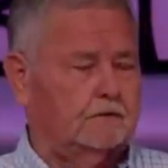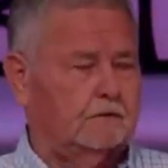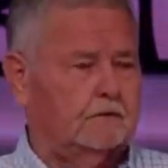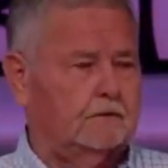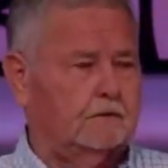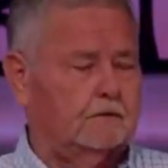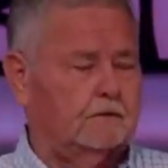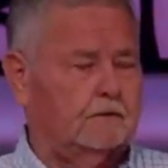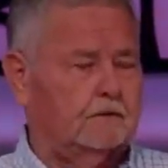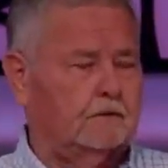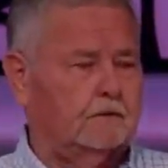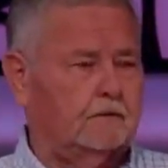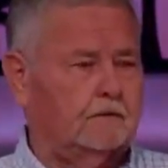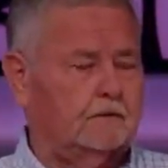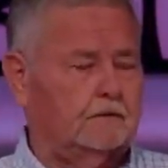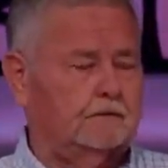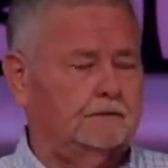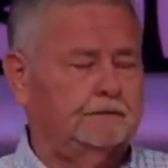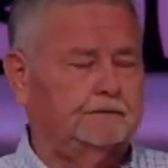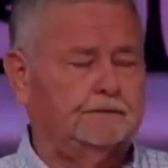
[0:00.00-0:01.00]

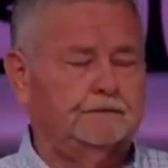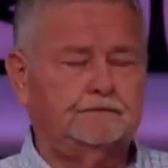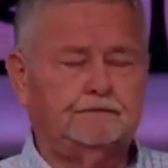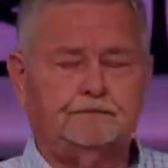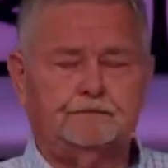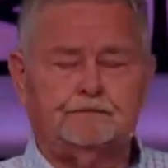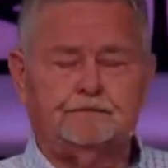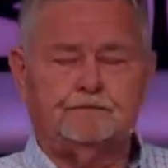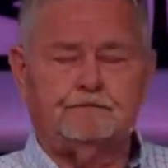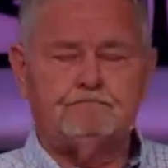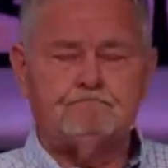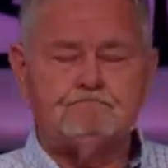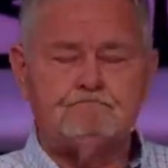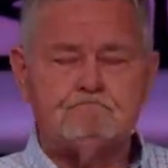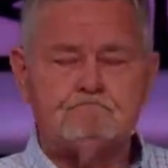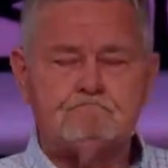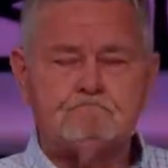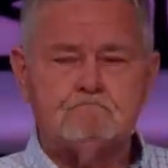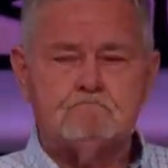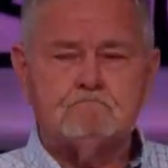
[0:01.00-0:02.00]

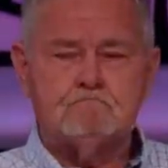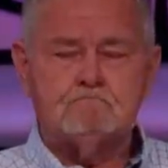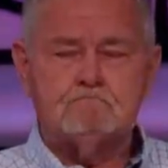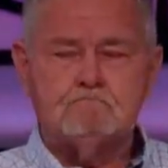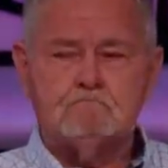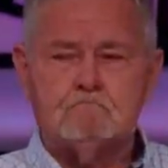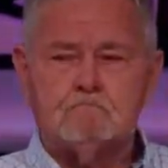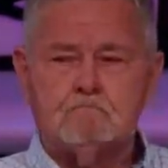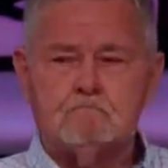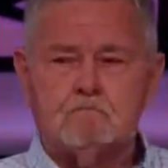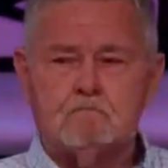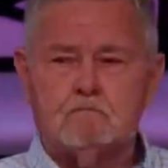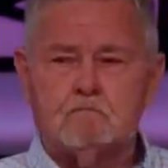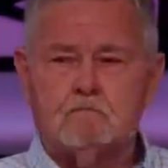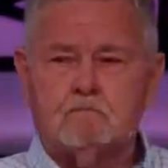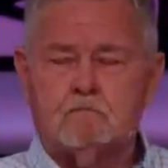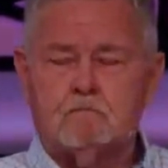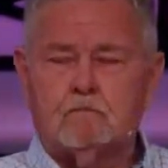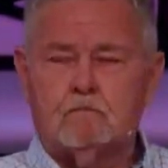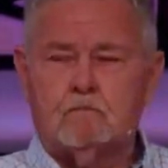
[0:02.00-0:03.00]

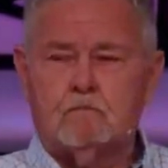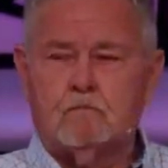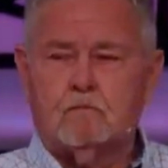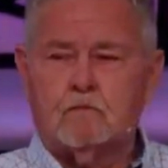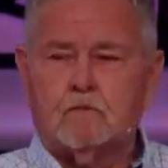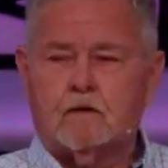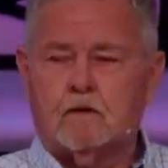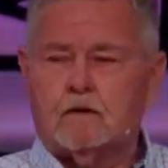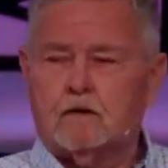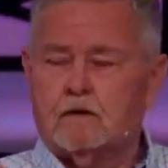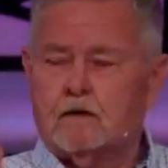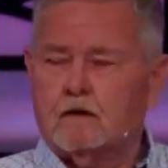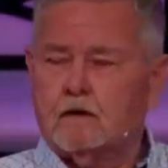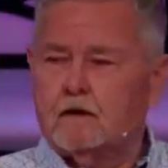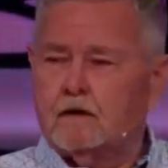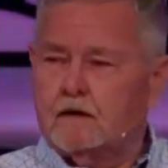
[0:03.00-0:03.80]
No one is speaking in this clip.